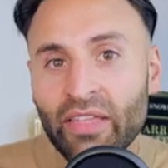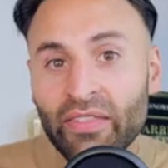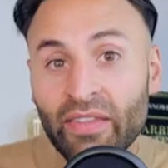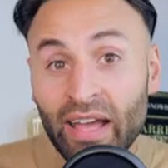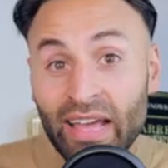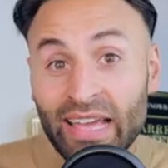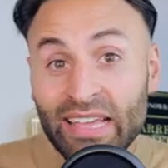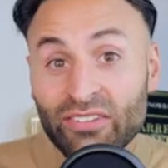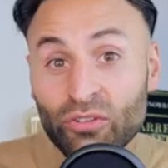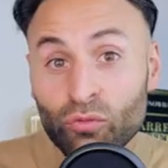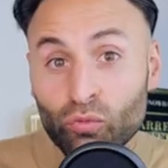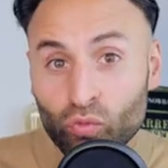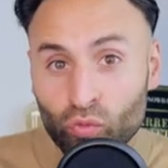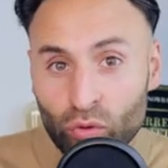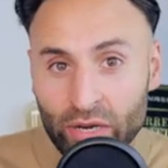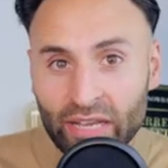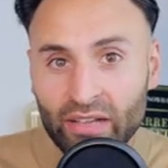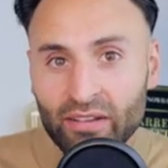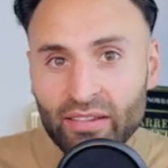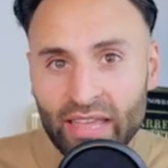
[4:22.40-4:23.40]
then that is a
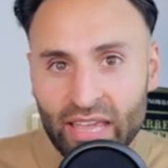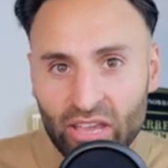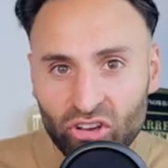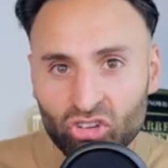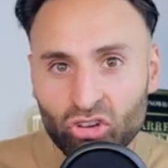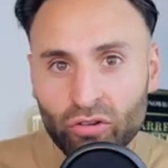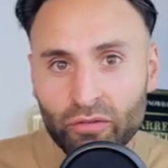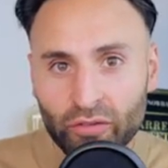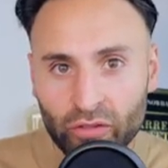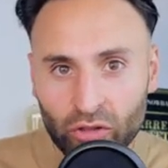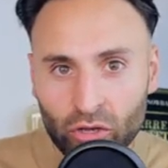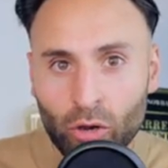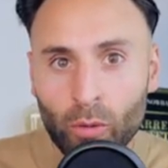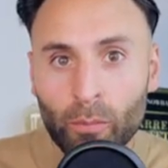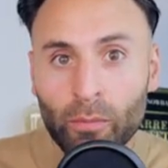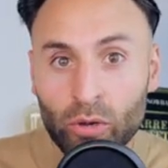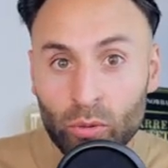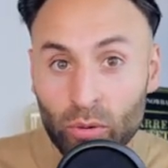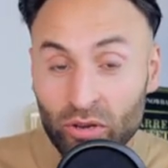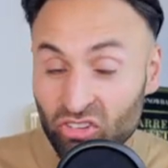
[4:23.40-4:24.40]
real issue for the
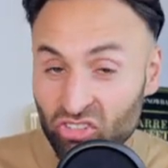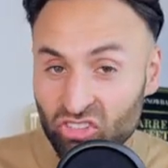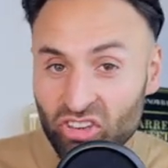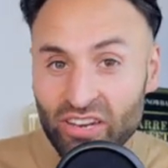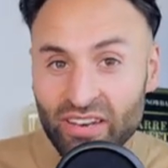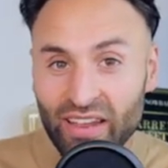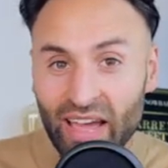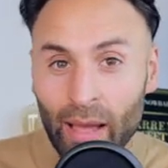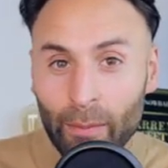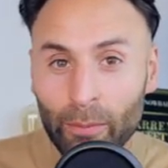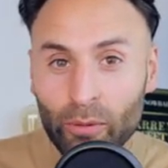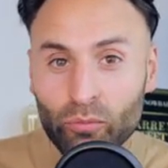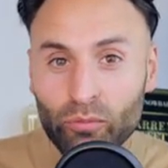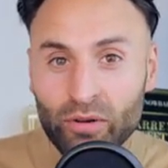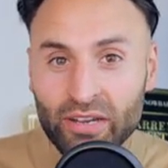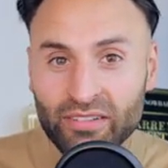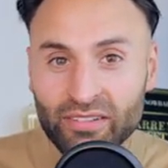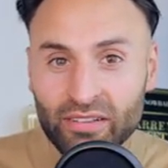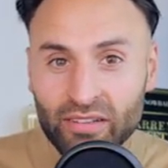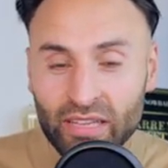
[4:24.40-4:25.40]
company, which did happen
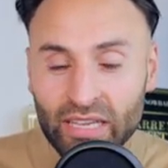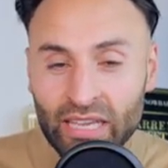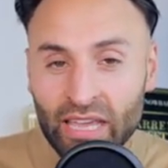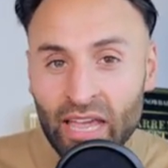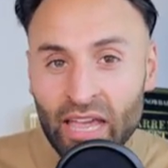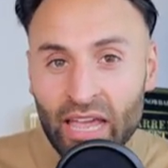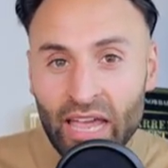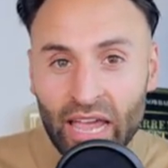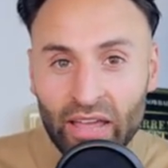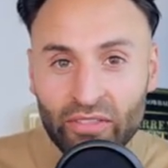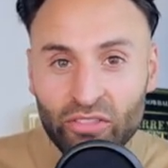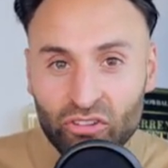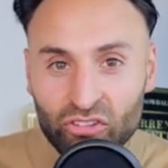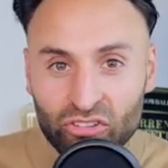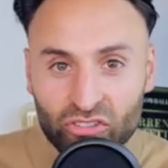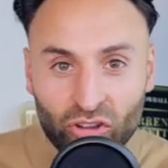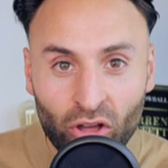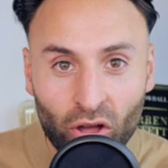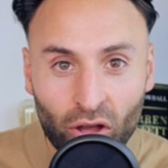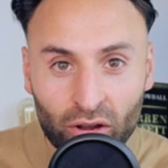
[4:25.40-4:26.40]
recently and the
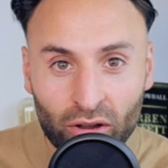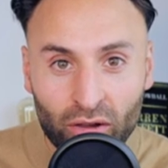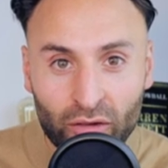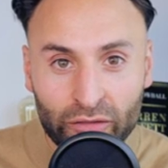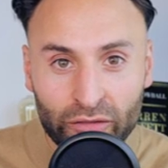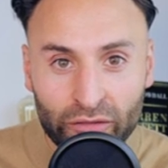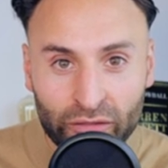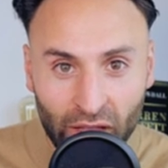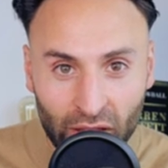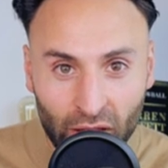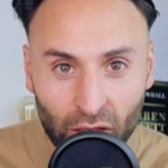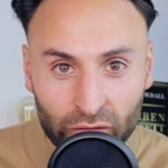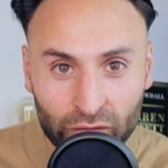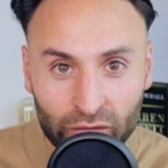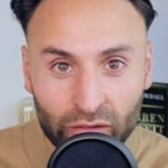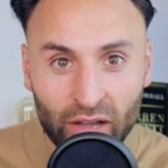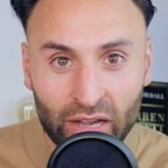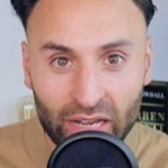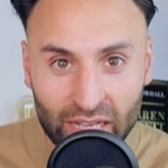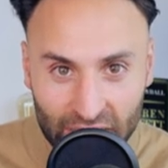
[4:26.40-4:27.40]
stock fell
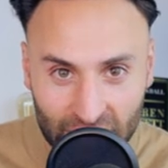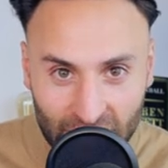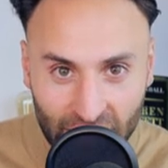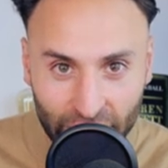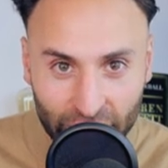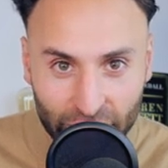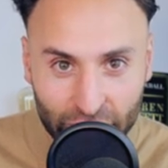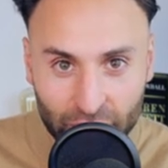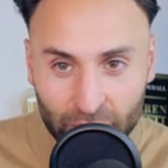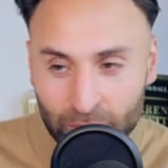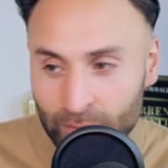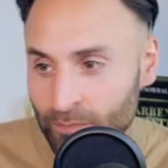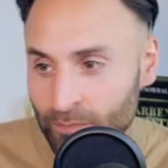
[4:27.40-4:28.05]
off a cliff.